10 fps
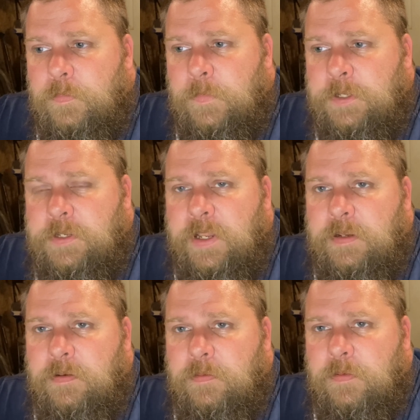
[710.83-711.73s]

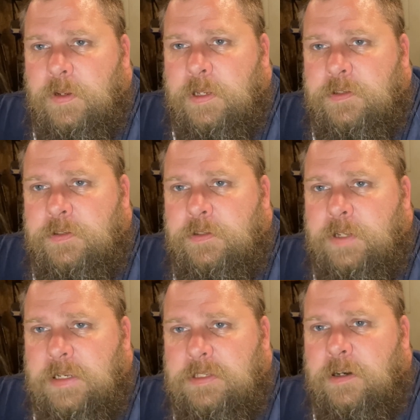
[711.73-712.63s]
it
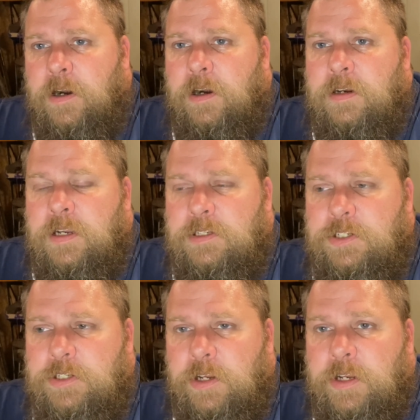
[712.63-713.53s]
doesn't hurt and it
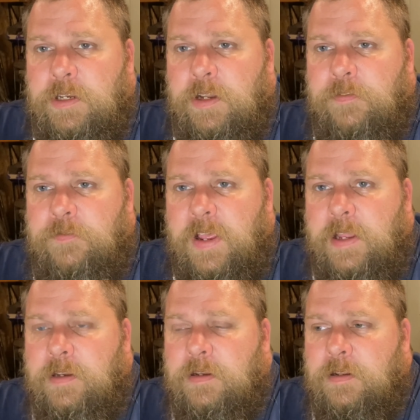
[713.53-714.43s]
shouldn't
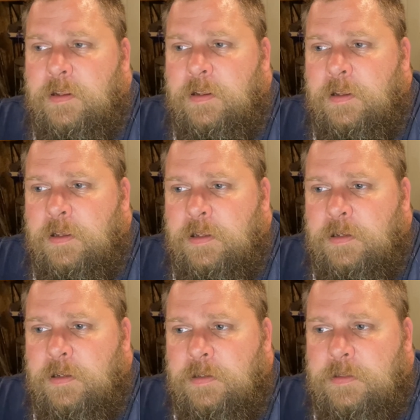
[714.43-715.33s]
offend
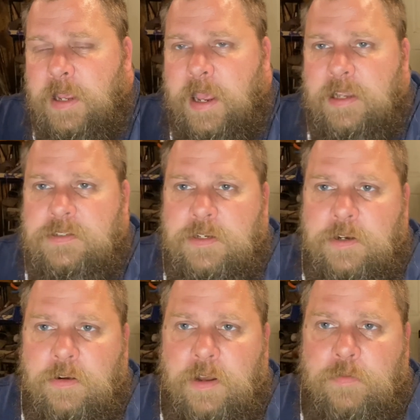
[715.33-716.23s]
to ask
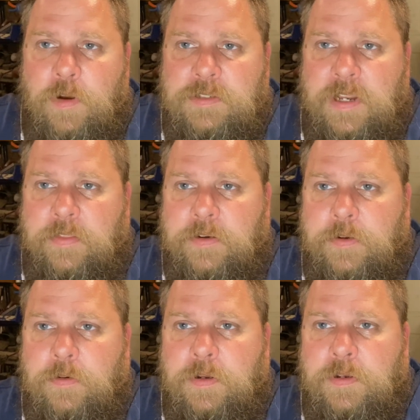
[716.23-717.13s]
your loved ones how they're
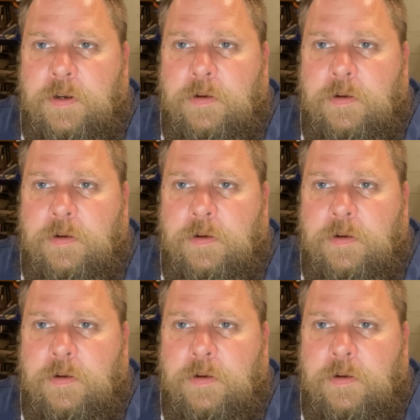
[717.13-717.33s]
doing,